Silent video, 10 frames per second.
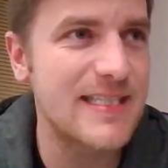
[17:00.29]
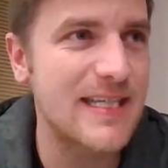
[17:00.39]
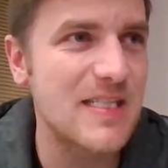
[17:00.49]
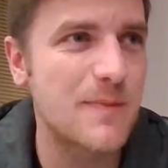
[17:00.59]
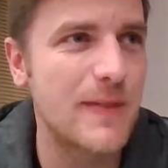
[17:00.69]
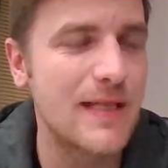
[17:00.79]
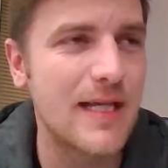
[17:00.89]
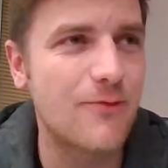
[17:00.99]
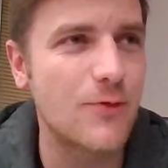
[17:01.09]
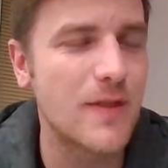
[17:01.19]
has been
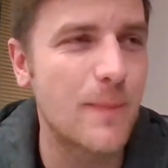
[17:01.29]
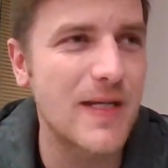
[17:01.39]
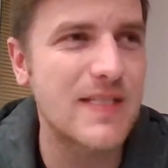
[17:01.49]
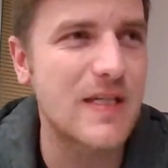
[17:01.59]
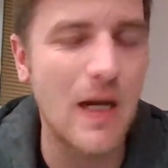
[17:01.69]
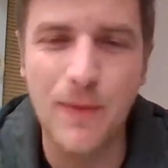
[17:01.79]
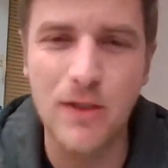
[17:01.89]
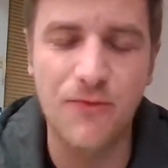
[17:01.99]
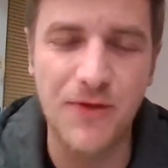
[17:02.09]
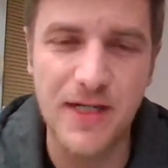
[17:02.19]
like for the past
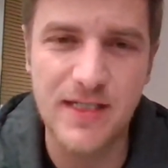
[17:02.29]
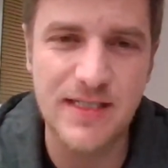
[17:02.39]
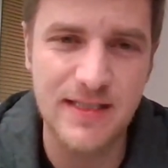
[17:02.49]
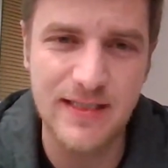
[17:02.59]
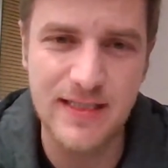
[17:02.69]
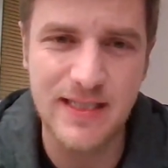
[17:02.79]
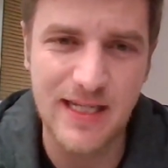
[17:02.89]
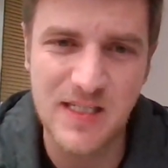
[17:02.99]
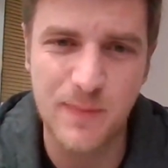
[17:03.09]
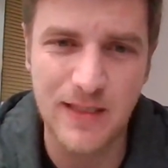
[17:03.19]
couple of years, this
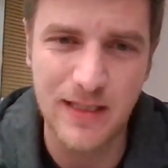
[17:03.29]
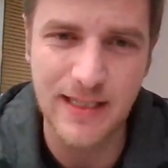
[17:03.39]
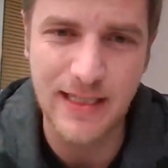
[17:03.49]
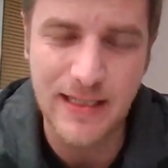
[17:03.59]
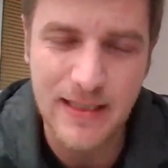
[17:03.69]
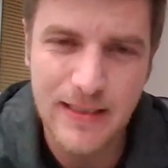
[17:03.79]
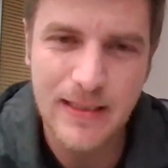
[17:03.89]
has been like